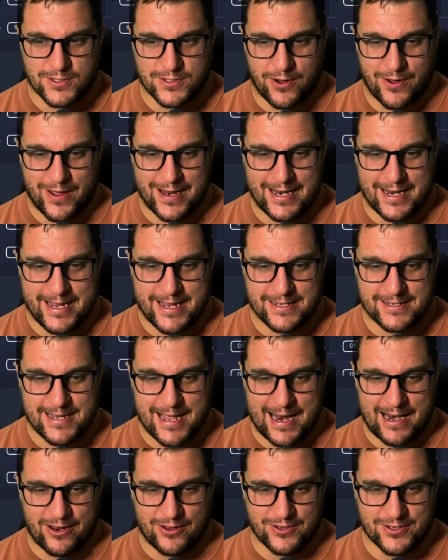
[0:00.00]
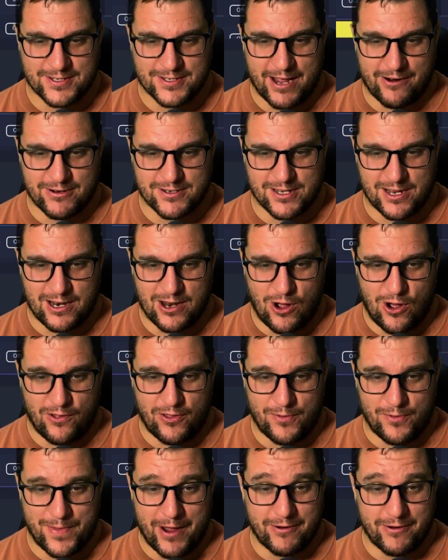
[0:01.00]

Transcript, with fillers: So elite talents, there is a lot of them.